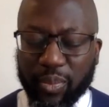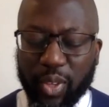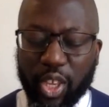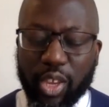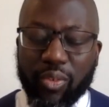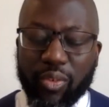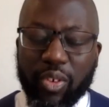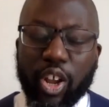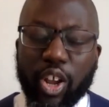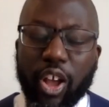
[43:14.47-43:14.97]

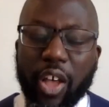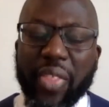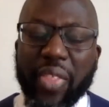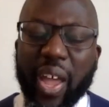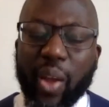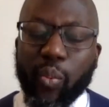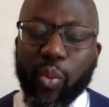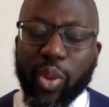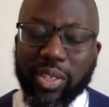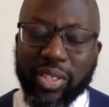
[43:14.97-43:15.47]
You're a God
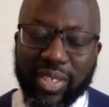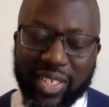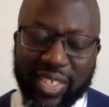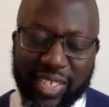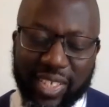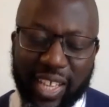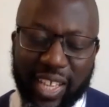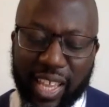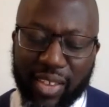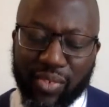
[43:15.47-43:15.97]
that wants to
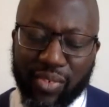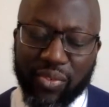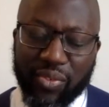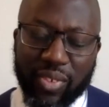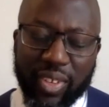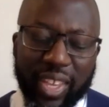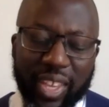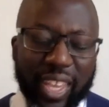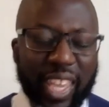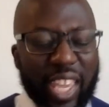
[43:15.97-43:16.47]
save.
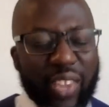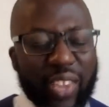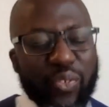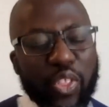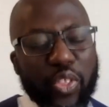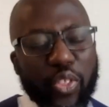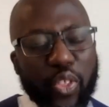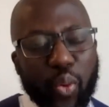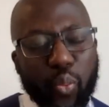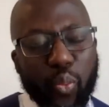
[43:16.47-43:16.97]

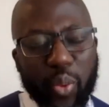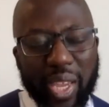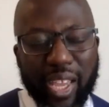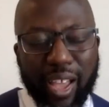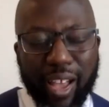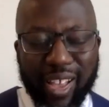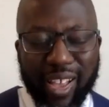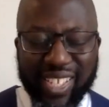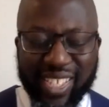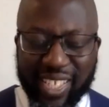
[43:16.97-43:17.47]
Even though we
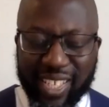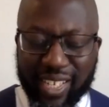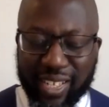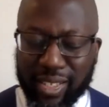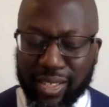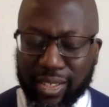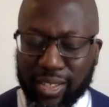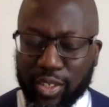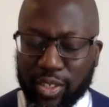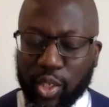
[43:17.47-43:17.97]
are sinners,